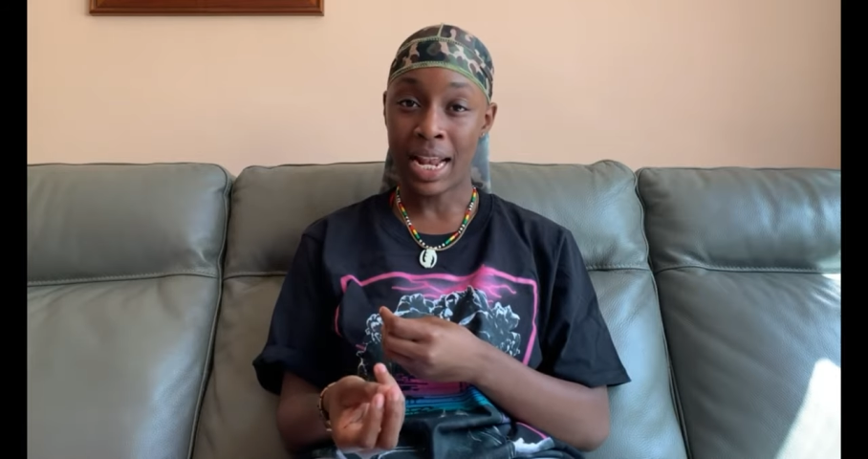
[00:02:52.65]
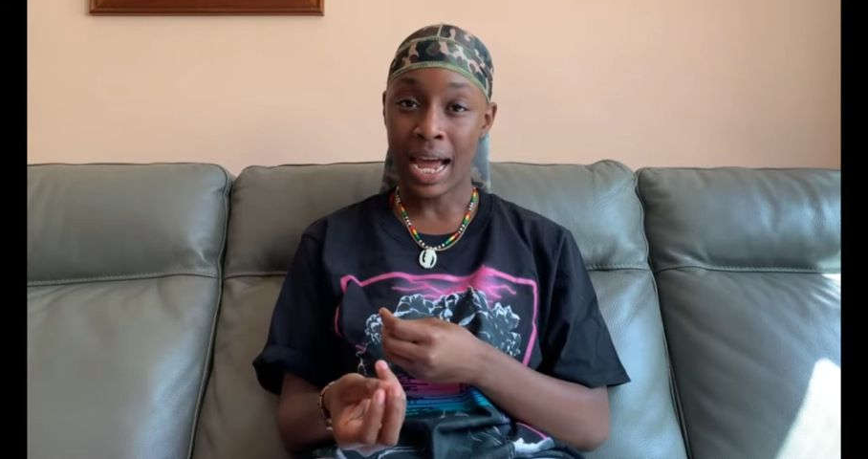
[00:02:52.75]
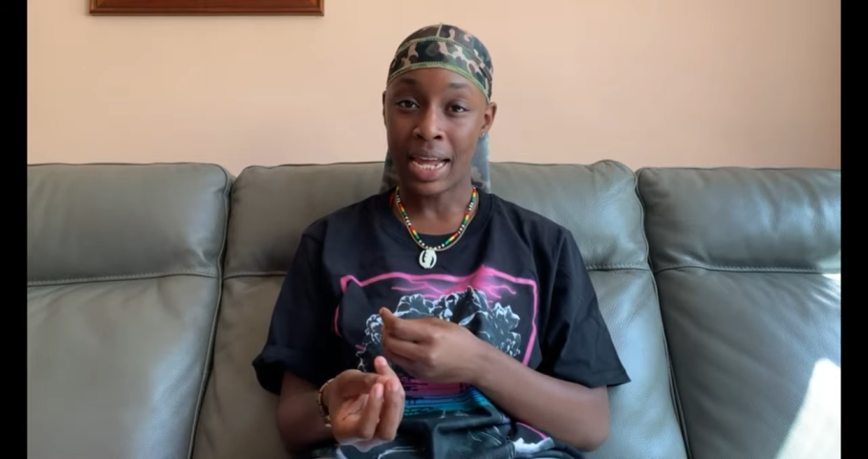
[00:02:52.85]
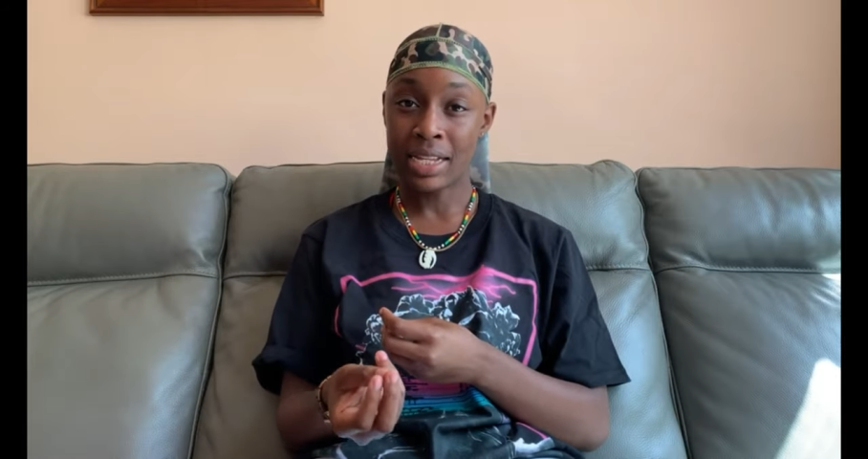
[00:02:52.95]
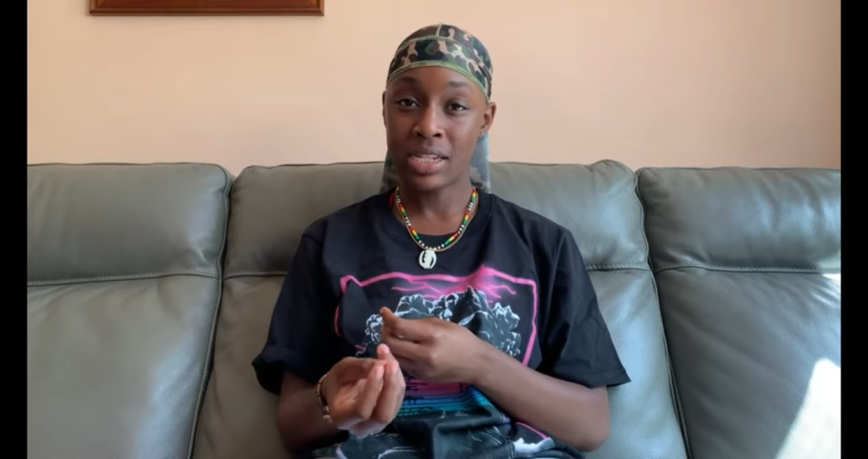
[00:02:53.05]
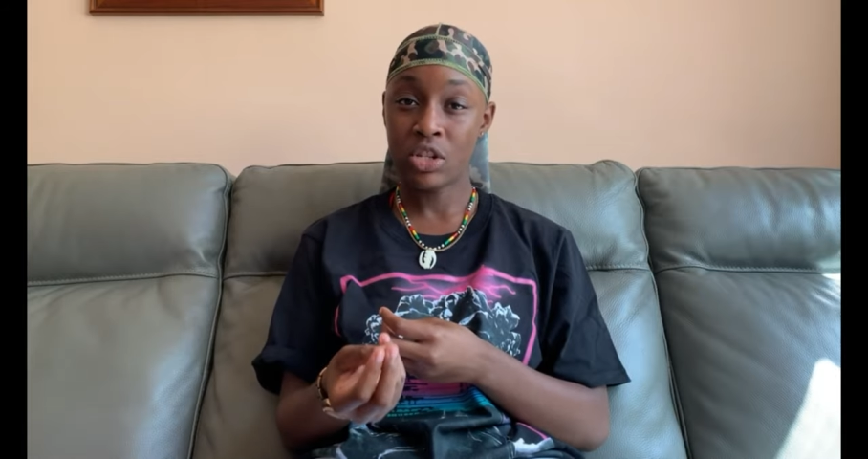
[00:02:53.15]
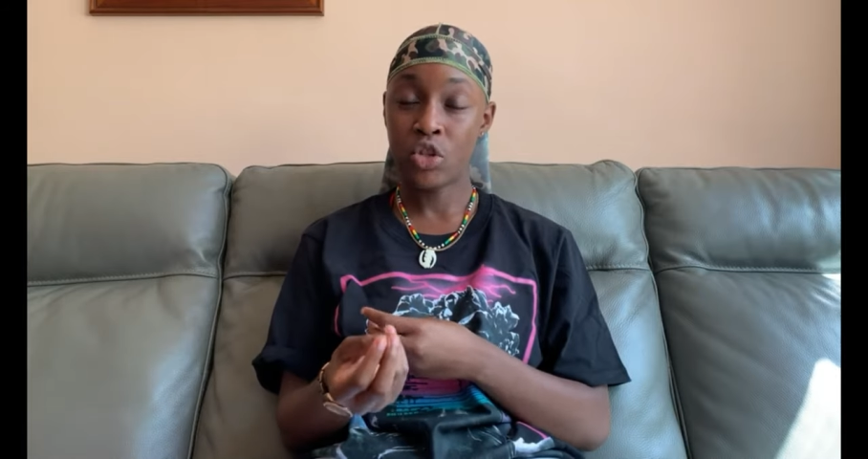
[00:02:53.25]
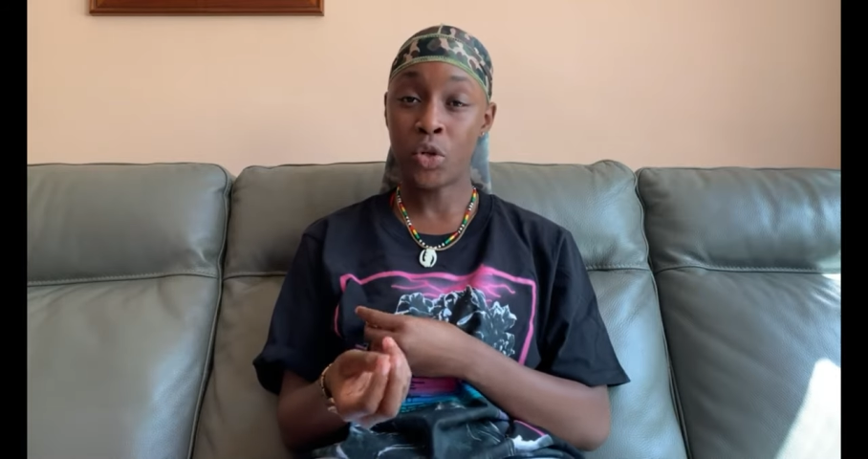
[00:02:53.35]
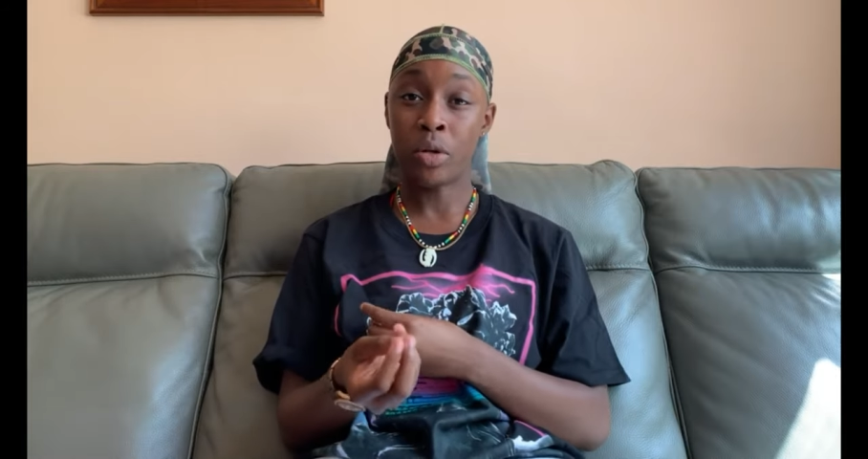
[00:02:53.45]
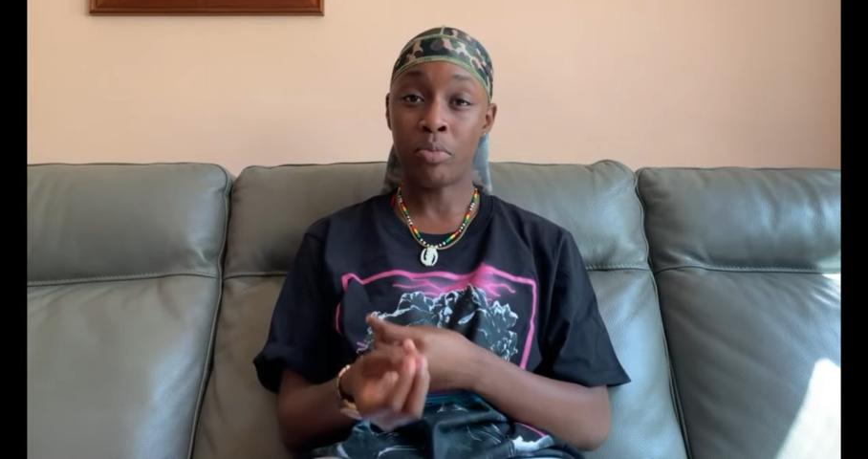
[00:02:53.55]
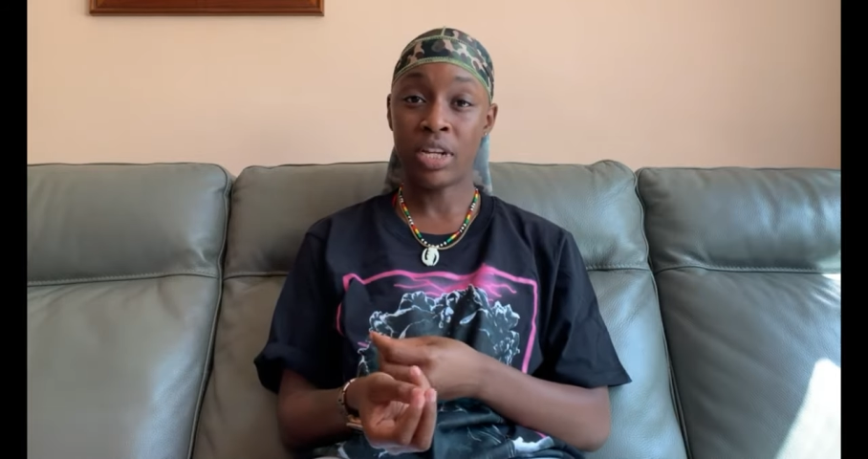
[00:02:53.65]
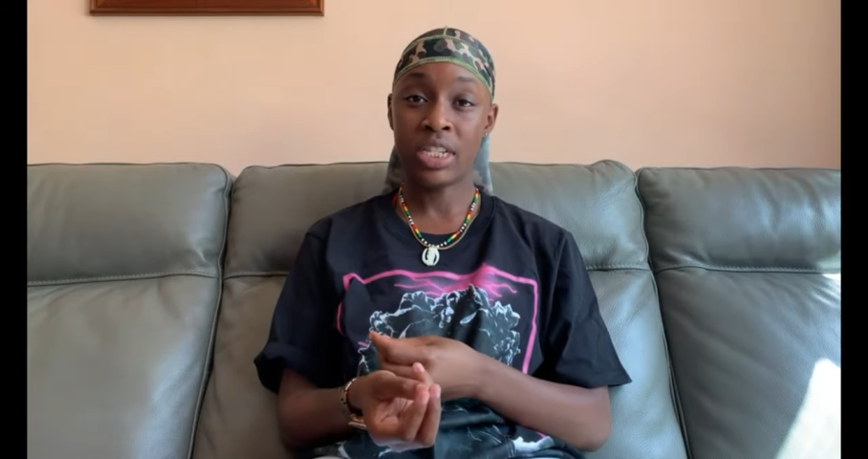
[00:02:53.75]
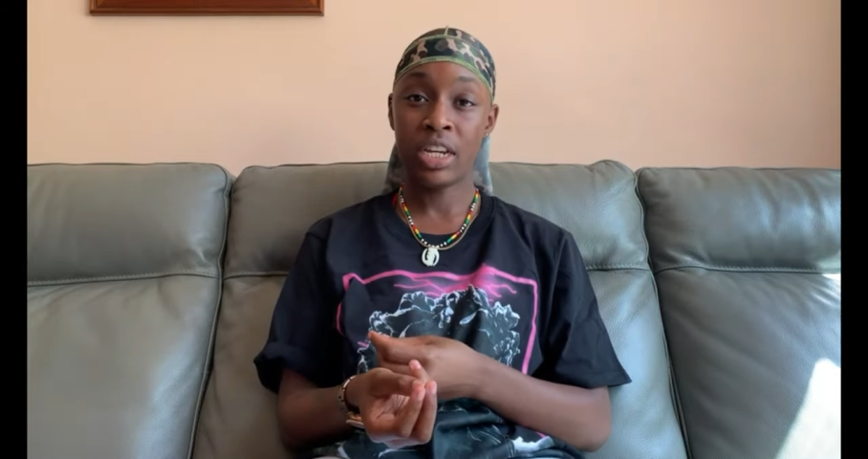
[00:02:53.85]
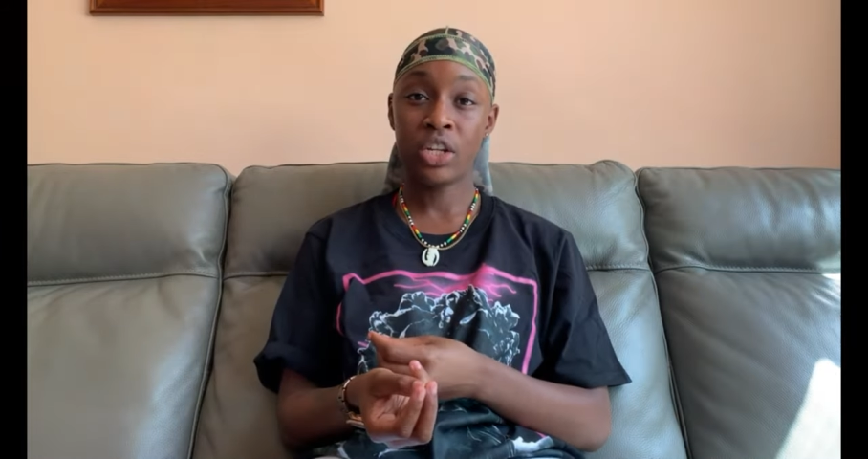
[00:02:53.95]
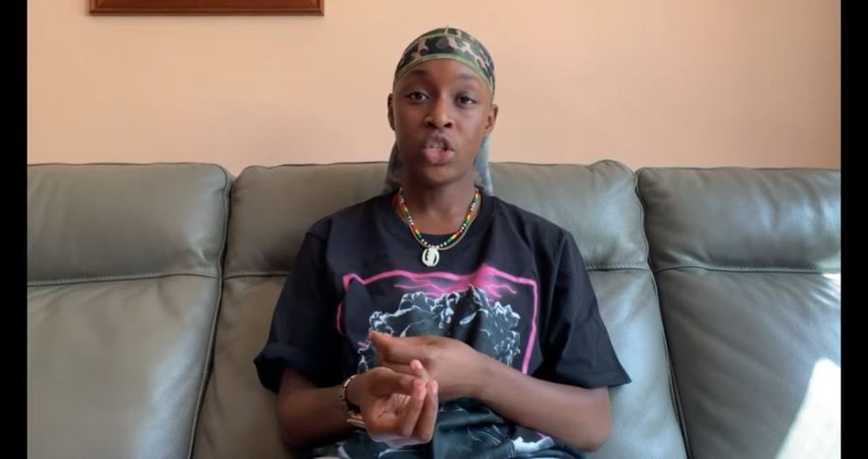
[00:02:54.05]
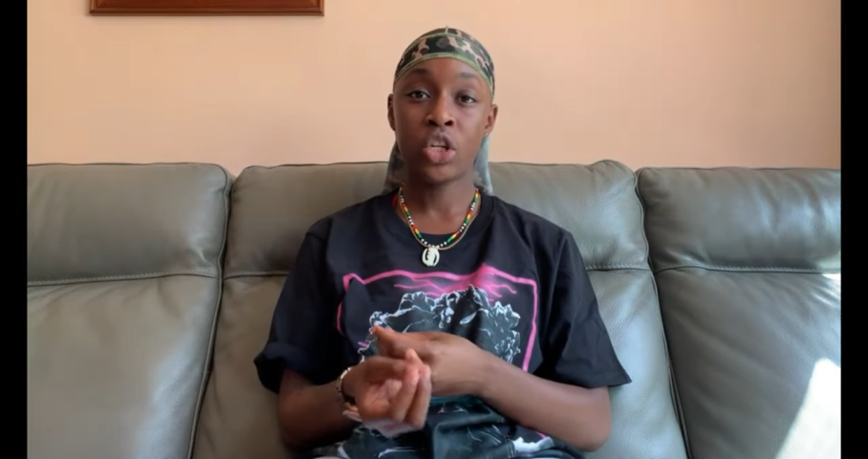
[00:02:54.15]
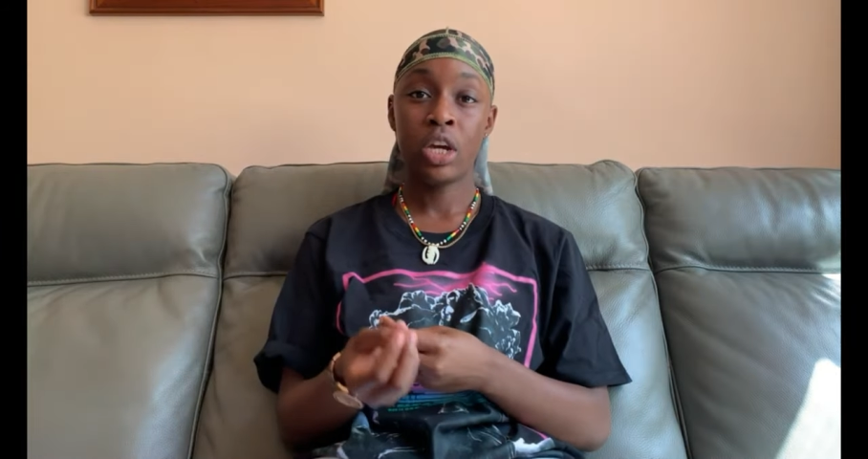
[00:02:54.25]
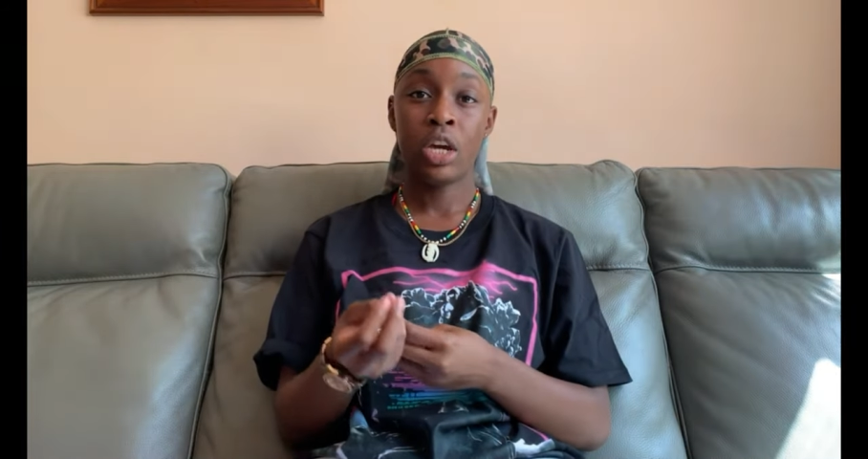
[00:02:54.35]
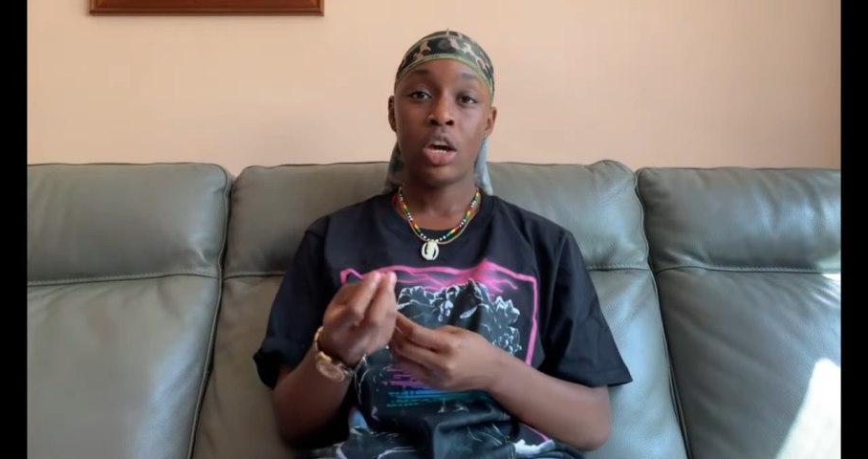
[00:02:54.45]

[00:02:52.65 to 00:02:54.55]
land to the British,